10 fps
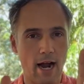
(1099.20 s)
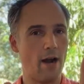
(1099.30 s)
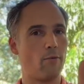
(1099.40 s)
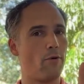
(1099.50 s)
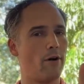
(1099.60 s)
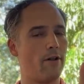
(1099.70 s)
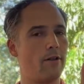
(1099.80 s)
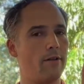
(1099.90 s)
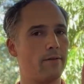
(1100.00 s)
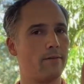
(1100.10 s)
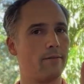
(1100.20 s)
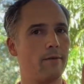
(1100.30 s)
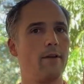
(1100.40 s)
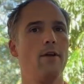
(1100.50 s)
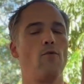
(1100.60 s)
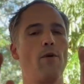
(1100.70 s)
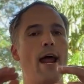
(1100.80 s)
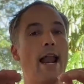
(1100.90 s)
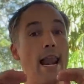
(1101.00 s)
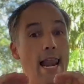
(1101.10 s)
our world. We
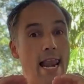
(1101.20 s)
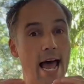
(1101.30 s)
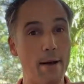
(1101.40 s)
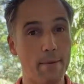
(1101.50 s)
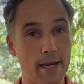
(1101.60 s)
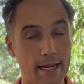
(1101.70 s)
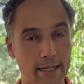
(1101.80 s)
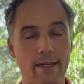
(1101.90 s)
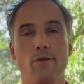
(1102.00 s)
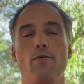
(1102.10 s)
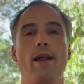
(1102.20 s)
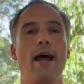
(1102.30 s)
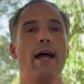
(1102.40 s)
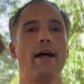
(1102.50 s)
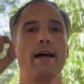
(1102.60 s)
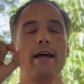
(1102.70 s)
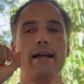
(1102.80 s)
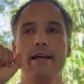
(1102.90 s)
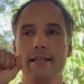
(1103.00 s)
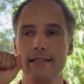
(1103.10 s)
are labeling, we are
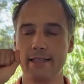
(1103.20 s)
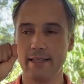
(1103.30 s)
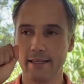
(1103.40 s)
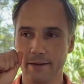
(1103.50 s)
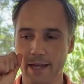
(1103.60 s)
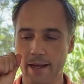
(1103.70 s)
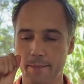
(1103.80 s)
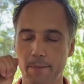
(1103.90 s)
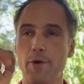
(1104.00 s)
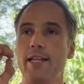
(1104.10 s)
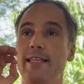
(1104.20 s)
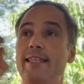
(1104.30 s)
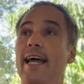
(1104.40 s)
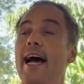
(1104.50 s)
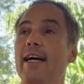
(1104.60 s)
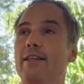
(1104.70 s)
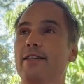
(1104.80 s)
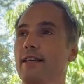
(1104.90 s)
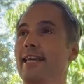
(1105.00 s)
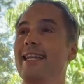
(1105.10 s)
putting
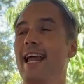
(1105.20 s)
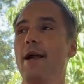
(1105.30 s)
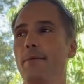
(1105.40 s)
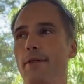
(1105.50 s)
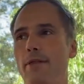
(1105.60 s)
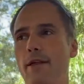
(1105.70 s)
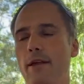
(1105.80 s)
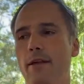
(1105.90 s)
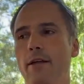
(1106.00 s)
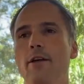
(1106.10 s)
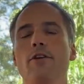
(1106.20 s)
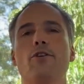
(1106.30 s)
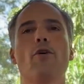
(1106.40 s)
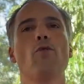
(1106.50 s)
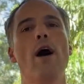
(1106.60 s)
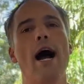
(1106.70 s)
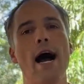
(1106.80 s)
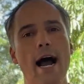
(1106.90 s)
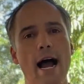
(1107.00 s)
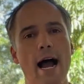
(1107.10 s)
tags in everything. So
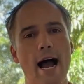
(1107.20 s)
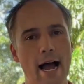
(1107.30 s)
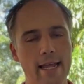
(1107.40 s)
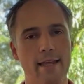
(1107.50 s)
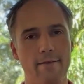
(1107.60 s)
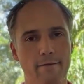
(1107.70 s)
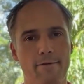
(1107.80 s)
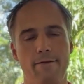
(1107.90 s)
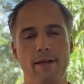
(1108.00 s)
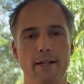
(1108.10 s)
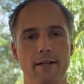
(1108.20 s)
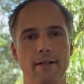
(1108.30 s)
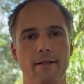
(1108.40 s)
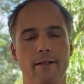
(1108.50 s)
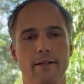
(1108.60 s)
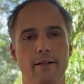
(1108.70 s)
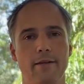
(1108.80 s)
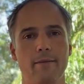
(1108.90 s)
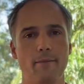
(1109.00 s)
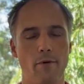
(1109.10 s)
I can feel
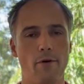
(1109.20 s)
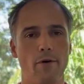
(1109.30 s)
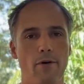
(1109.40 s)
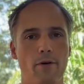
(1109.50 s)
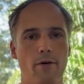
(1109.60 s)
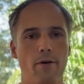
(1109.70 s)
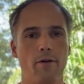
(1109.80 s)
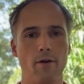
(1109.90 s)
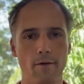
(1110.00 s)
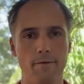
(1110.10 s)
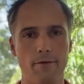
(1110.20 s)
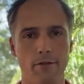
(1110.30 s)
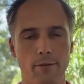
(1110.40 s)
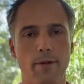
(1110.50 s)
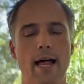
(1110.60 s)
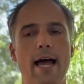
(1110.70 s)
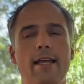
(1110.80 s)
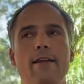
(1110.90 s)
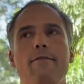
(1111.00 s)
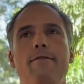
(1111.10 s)
more comfortable. I
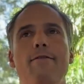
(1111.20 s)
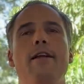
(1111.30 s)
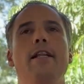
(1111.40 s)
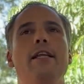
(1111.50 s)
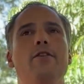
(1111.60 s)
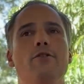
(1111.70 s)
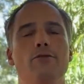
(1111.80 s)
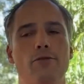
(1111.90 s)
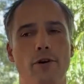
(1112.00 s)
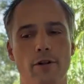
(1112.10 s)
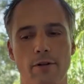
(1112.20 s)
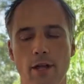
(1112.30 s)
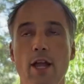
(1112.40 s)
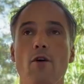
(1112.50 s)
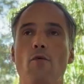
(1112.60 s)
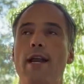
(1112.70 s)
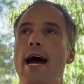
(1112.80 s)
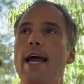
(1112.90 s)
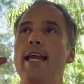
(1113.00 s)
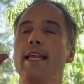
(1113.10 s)
can feel in control. When
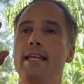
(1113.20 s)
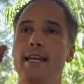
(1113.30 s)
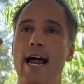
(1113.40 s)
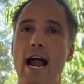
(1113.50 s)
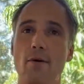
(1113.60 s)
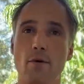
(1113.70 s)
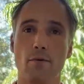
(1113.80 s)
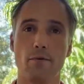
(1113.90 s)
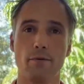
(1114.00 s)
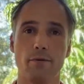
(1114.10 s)
I narrow